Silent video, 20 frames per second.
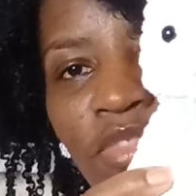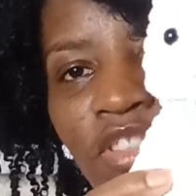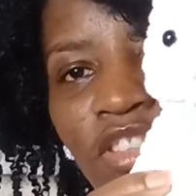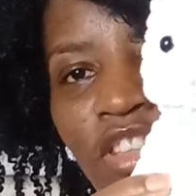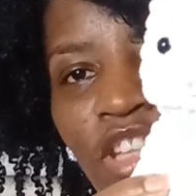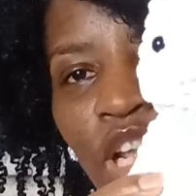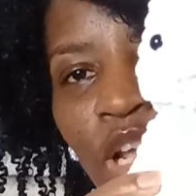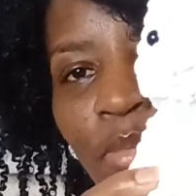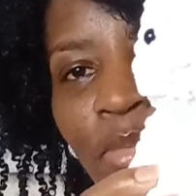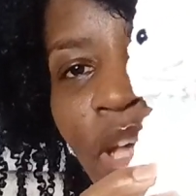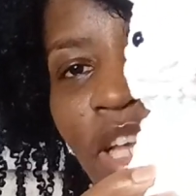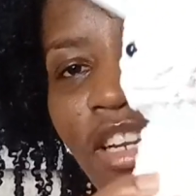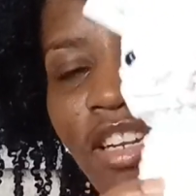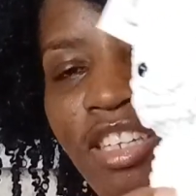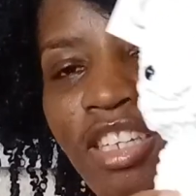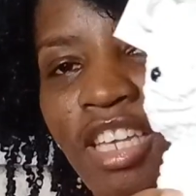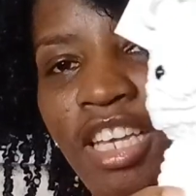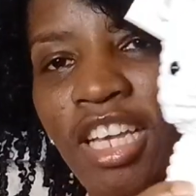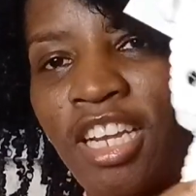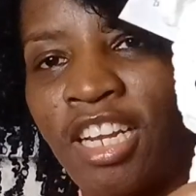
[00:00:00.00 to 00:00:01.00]
I made a
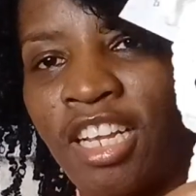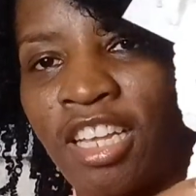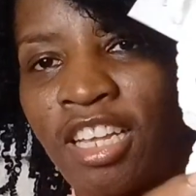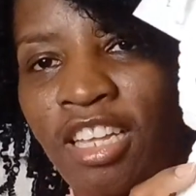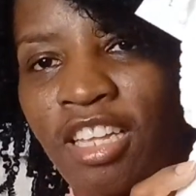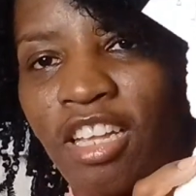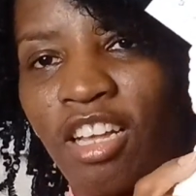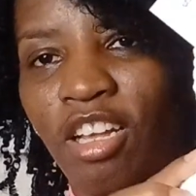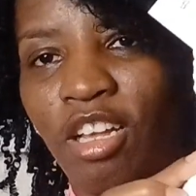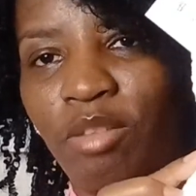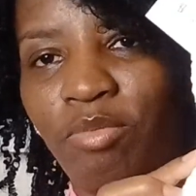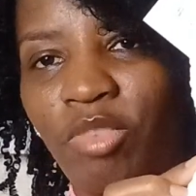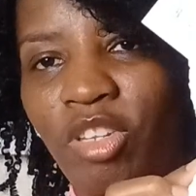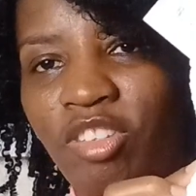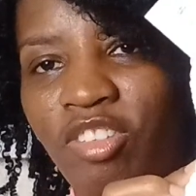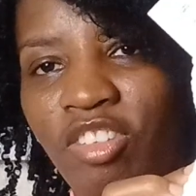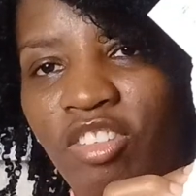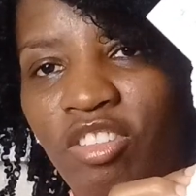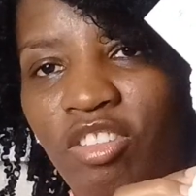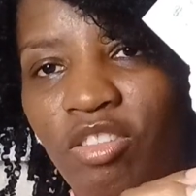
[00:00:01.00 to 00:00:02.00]
kitten.
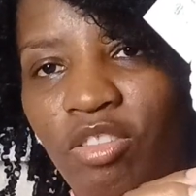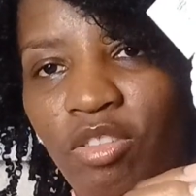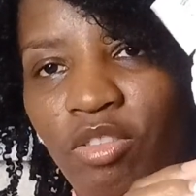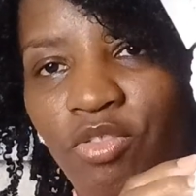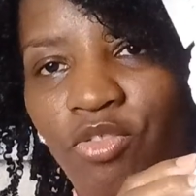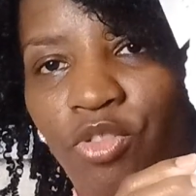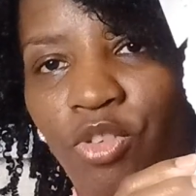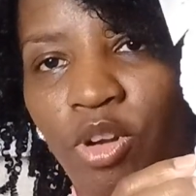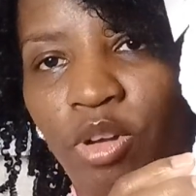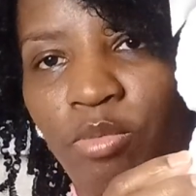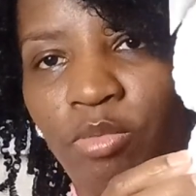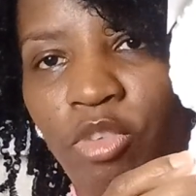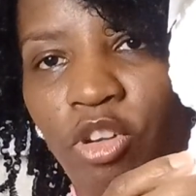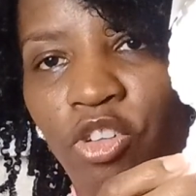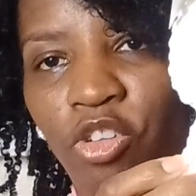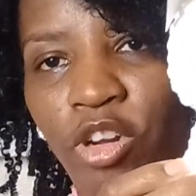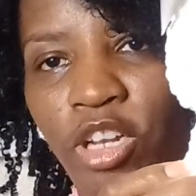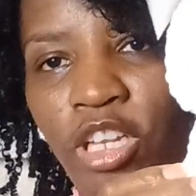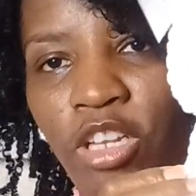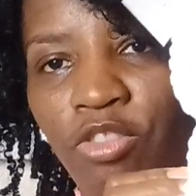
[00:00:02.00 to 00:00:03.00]
This is from
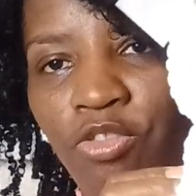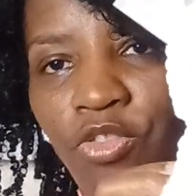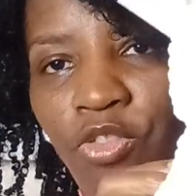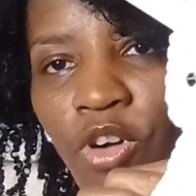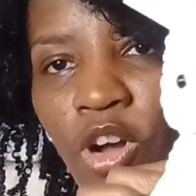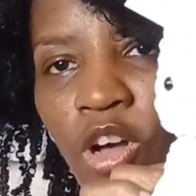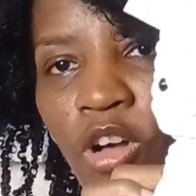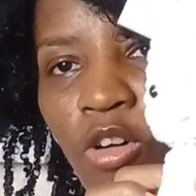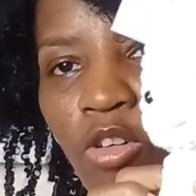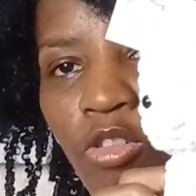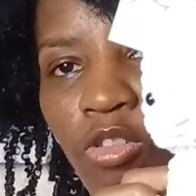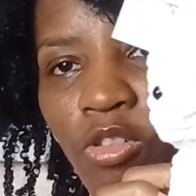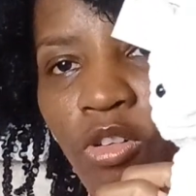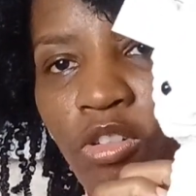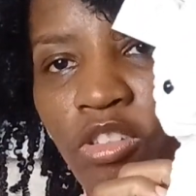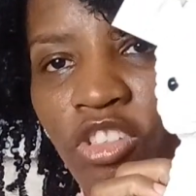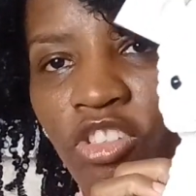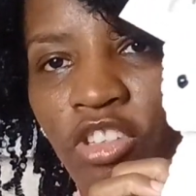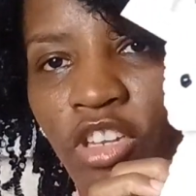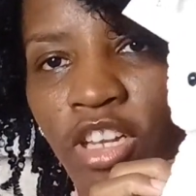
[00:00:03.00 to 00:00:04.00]
Green Frog
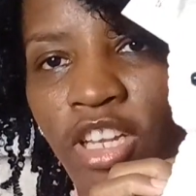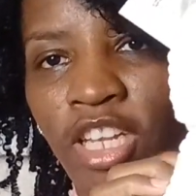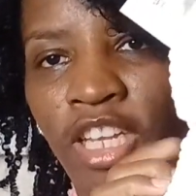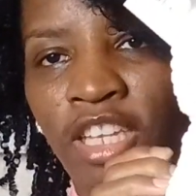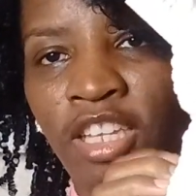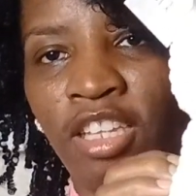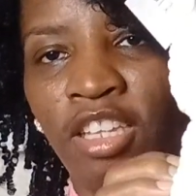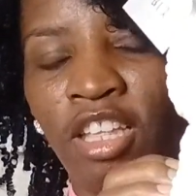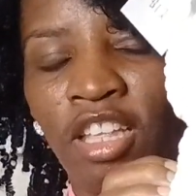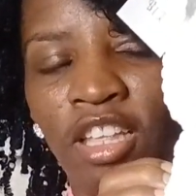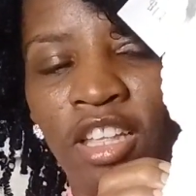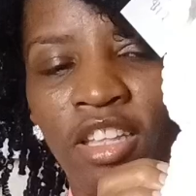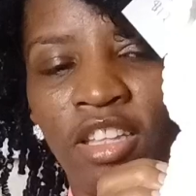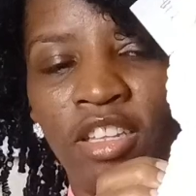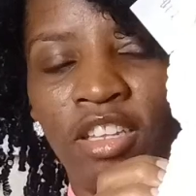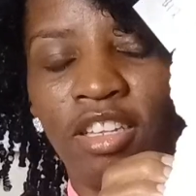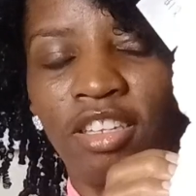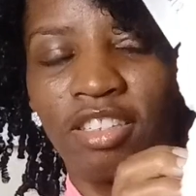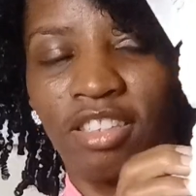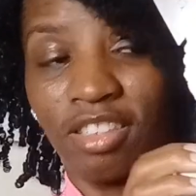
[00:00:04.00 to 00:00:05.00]
Crochet.
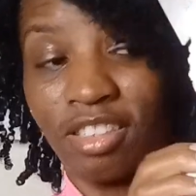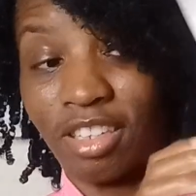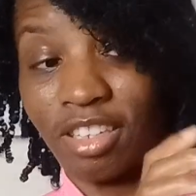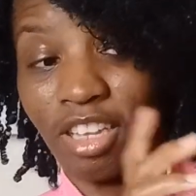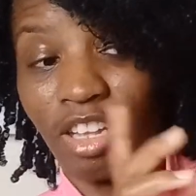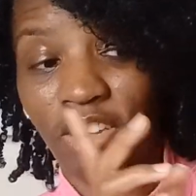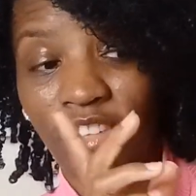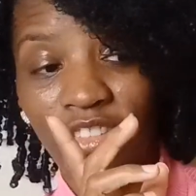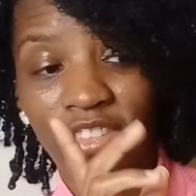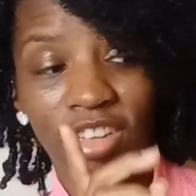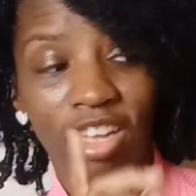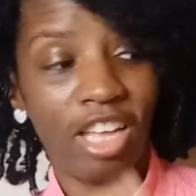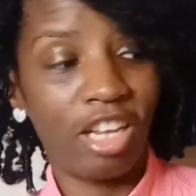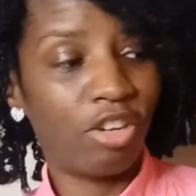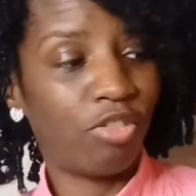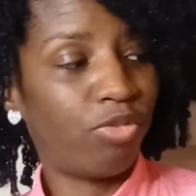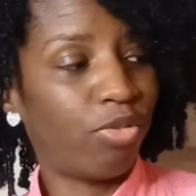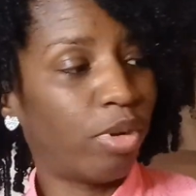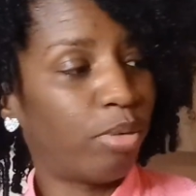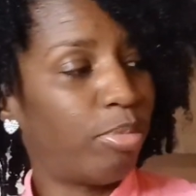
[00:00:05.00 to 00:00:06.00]
They also had
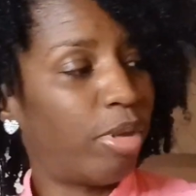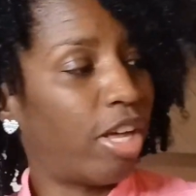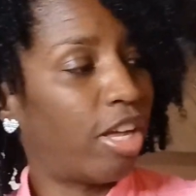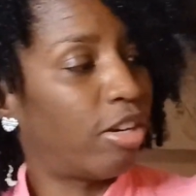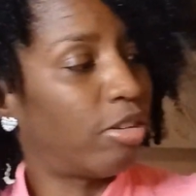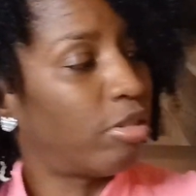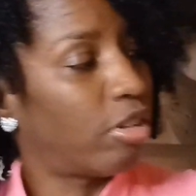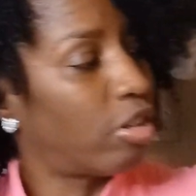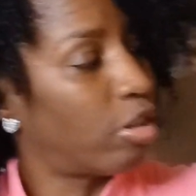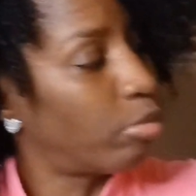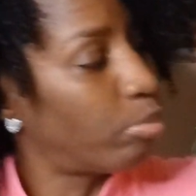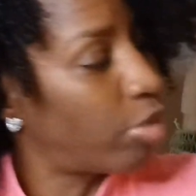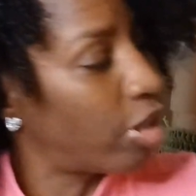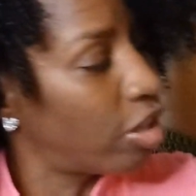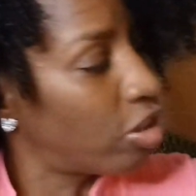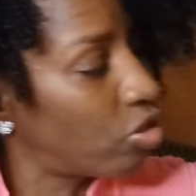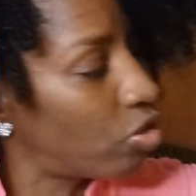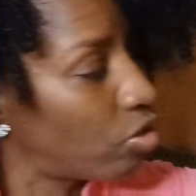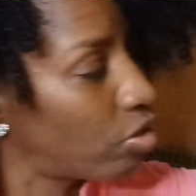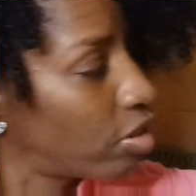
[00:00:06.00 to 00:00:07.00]
the free pattern on
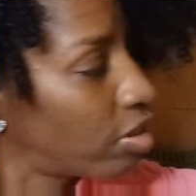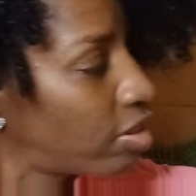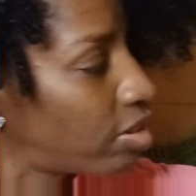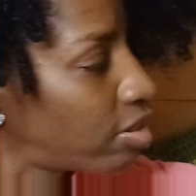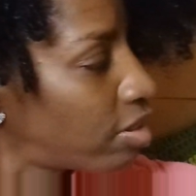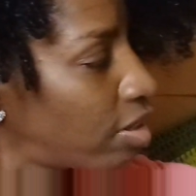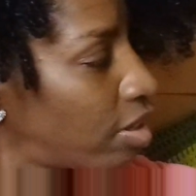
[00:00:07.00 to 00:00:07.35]
Pinterest.